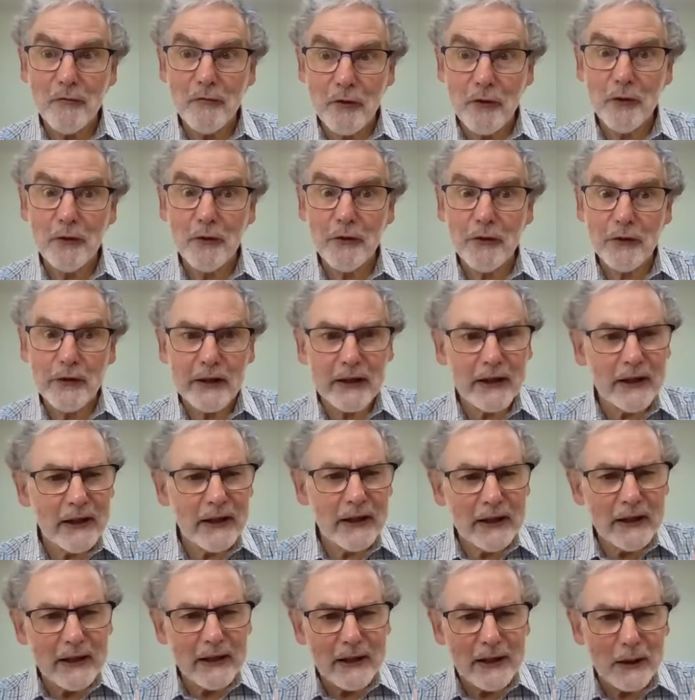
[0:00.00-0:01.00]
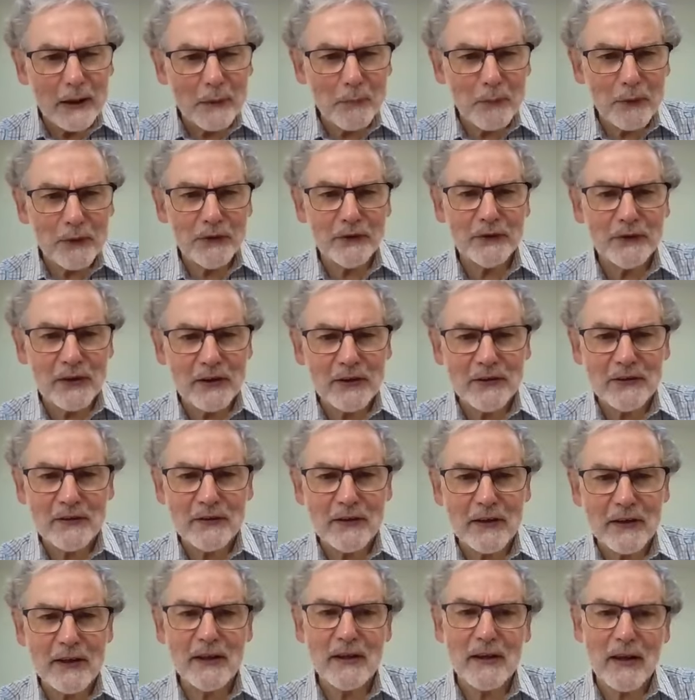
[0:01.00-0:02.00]
Fourthly, he
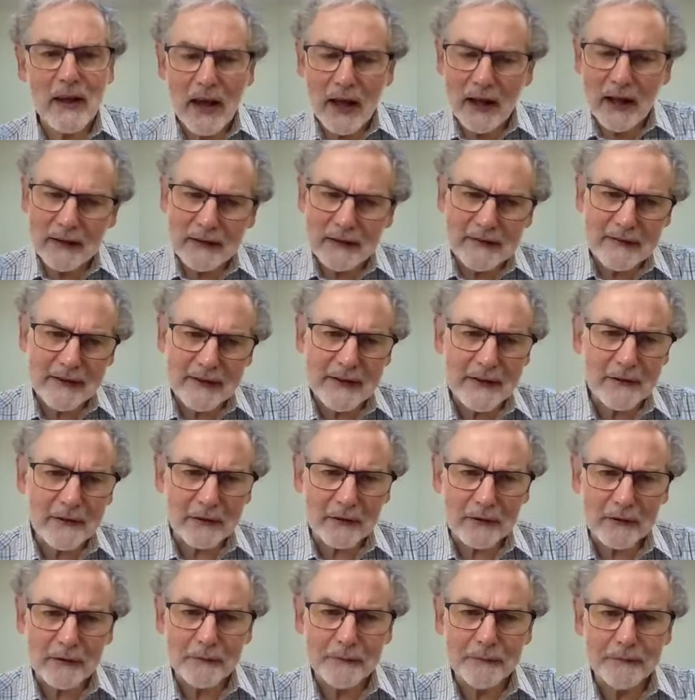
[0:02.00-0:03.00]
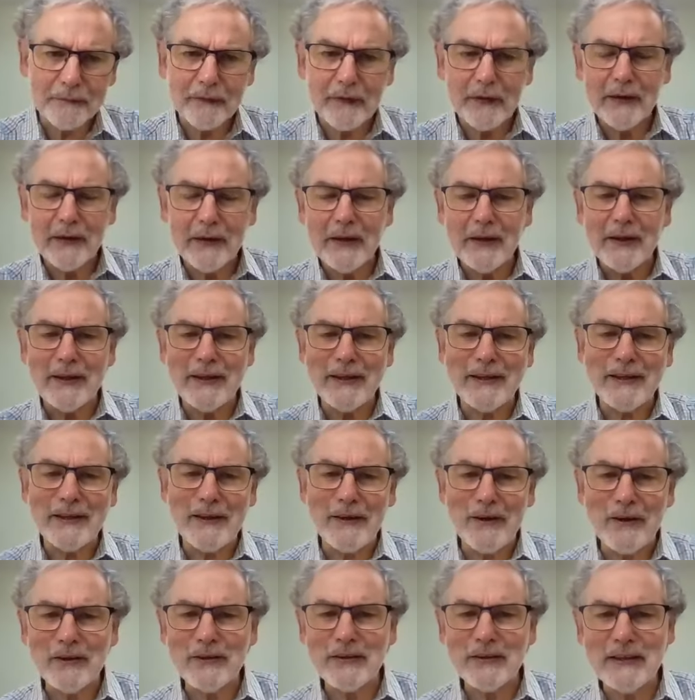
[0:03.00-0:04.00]
persisted until he
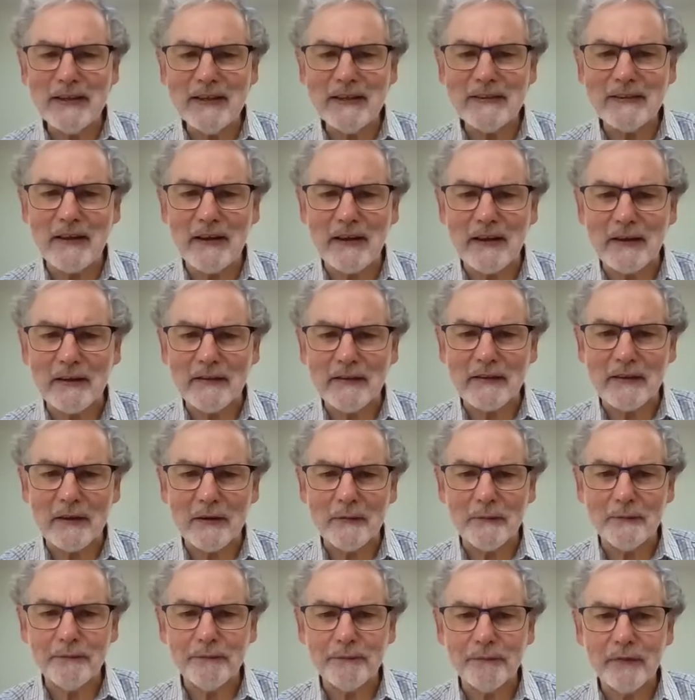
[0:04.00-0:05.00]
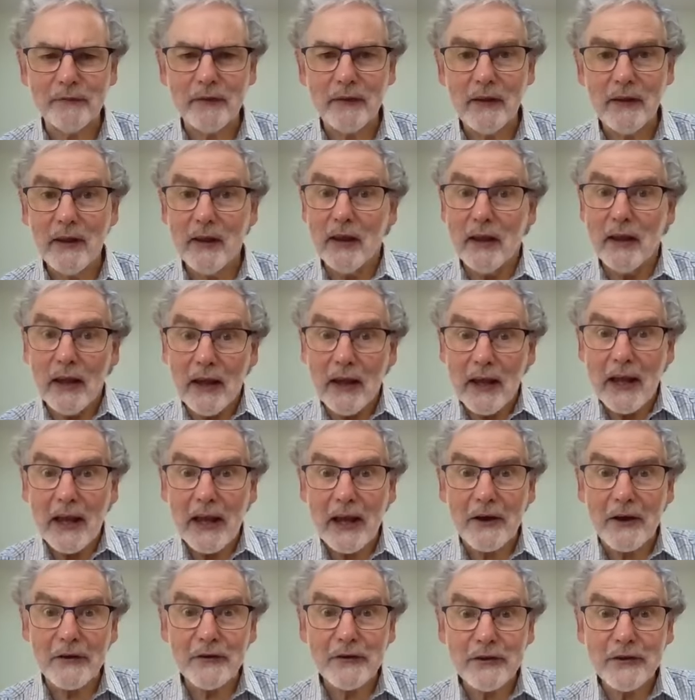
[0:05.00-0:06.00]
got his answer.
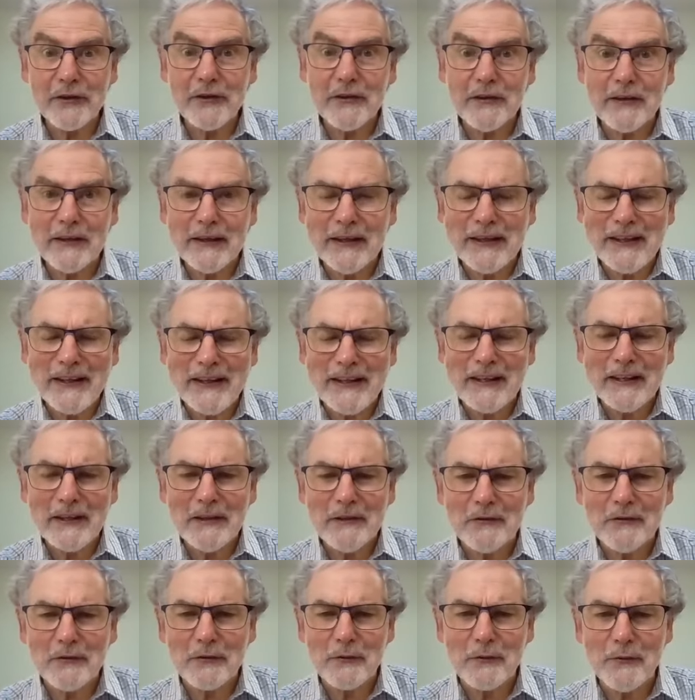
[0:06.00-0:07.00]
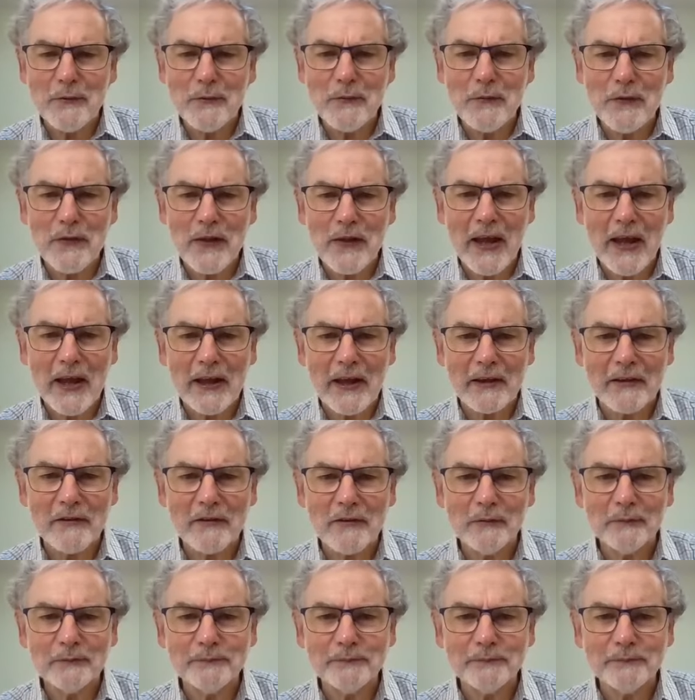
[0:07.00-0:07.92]
How did he do that?